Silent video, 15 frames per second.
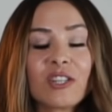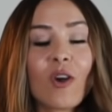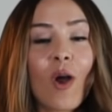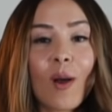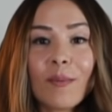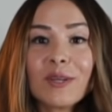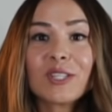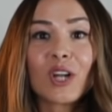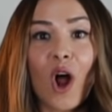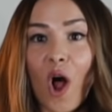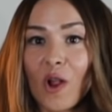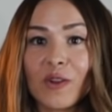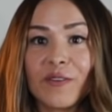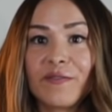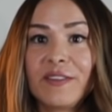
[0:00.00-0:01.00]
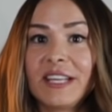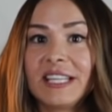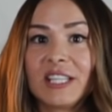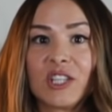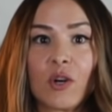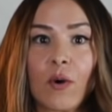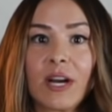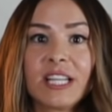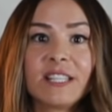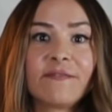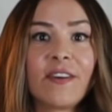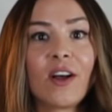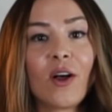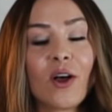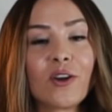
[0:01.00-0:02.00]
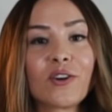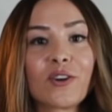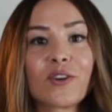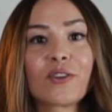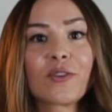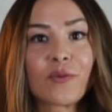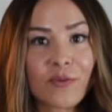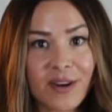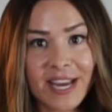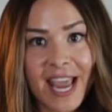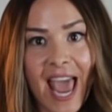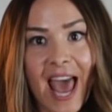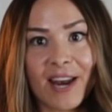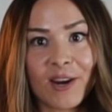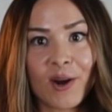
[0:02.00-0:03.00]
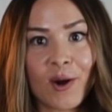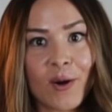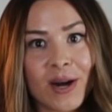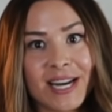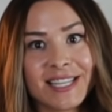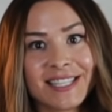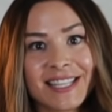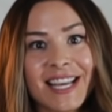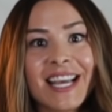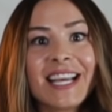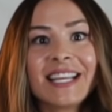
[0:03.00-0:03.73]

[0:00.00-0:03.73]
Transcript: So almost all of these stories fell under three categories.